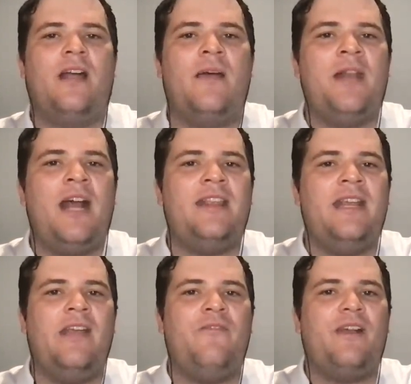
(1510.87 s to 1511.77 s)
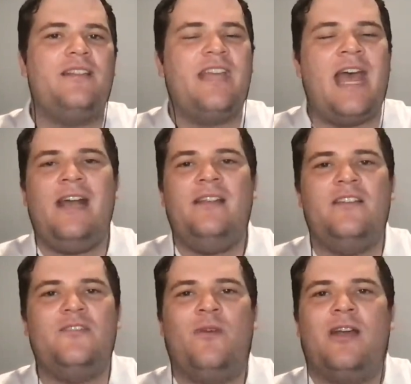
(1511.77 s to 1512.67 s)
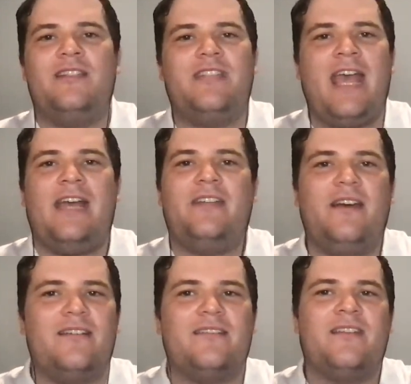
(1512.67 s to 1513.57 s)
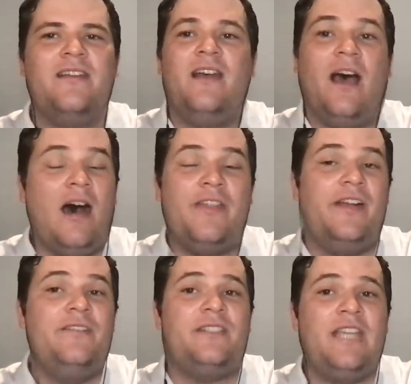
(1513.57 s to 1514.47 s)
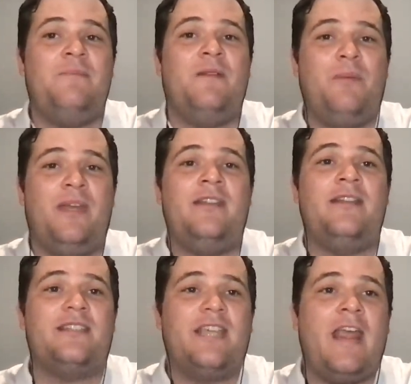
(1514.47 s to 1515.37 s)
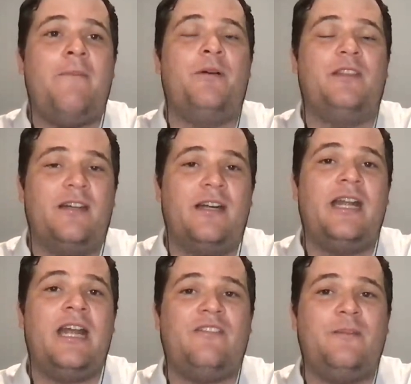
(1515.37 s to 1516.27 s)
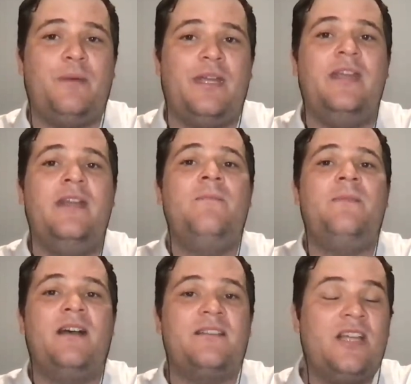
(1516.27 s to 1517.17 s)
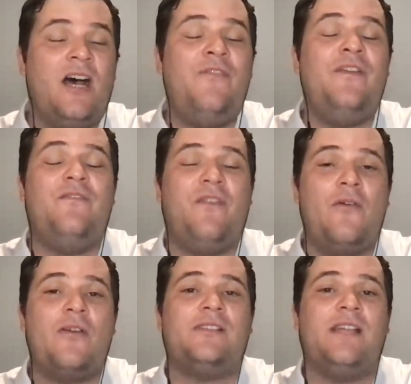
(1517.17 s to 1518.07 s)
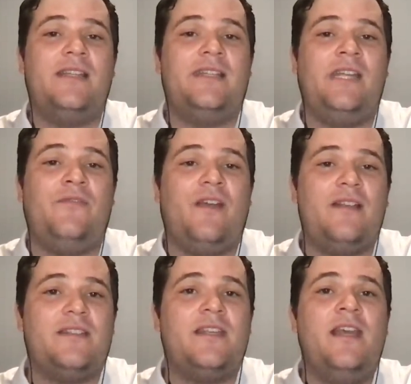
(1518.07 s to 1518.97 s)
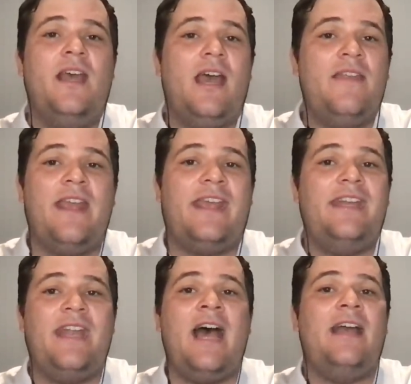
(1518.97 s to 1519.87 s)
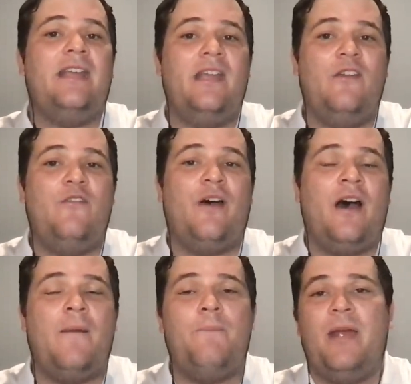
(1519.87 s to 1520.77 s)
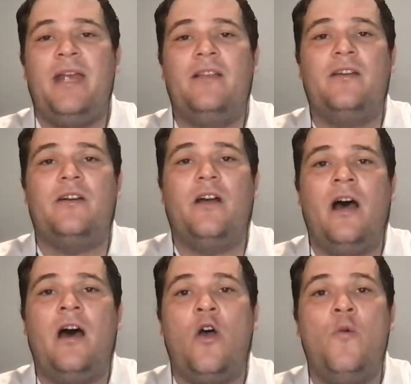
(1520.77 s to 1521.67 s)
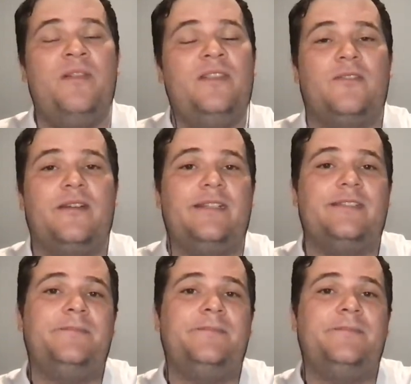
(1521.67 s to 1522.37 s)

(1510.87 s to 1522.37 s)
I mean, I think if Gonzaga does what Gonzaga does, they're the team to beat in this game. But they're going to have to be tough and focused on defense, and they cannot give Baylor open threes.